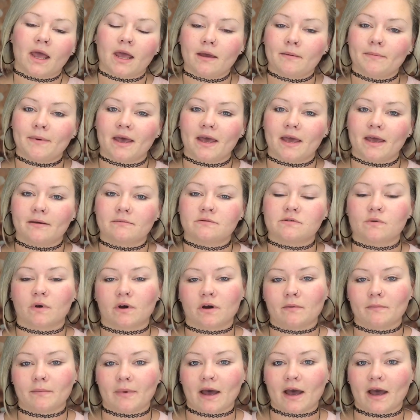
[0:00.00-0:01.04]
Hey babes,
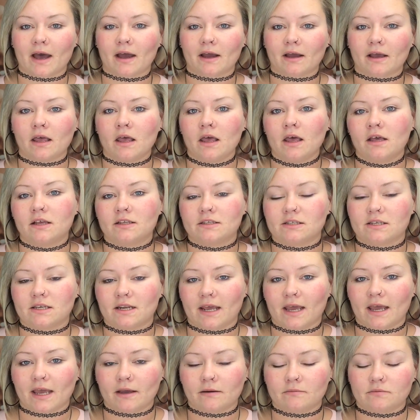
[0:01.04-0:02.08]
welcome back.
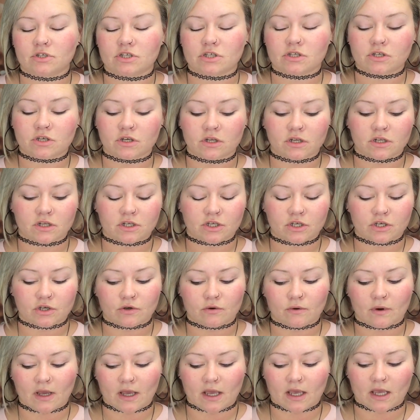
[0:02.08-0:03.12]
Today I'm just going to
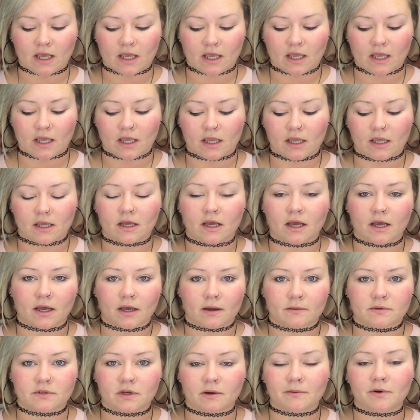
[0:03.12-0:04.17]
do a
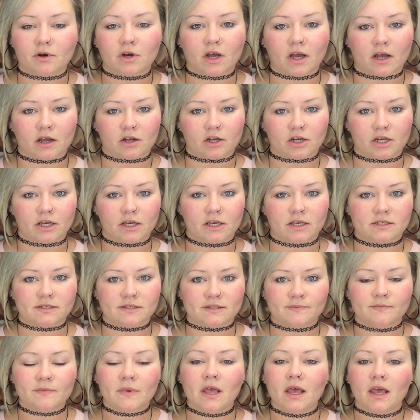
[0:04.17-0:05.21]
double cut
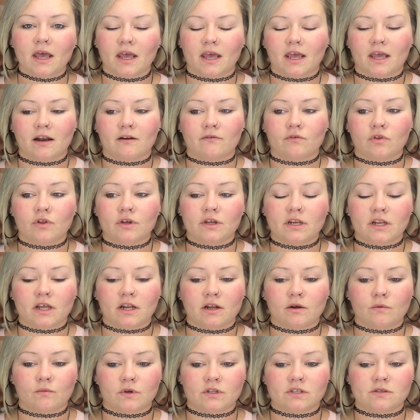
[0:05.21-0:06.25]
crease, and I've only
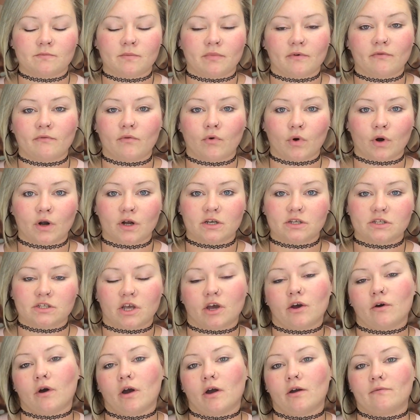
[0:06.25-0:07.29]
done it once before,
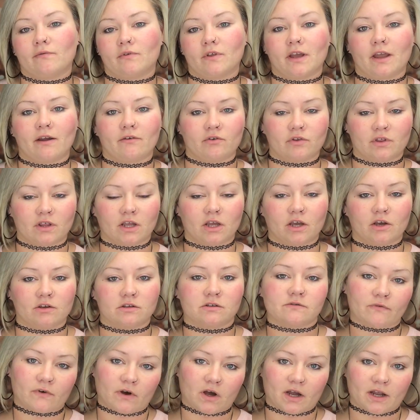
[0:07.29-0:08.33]
so hopefully everything
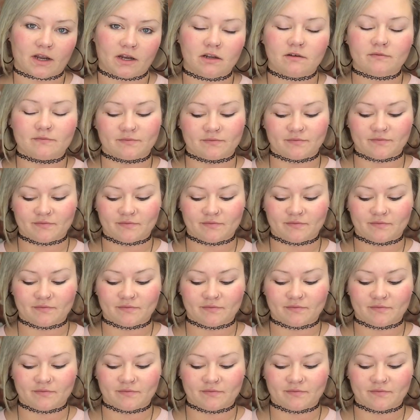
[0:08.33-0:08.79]
goes fine.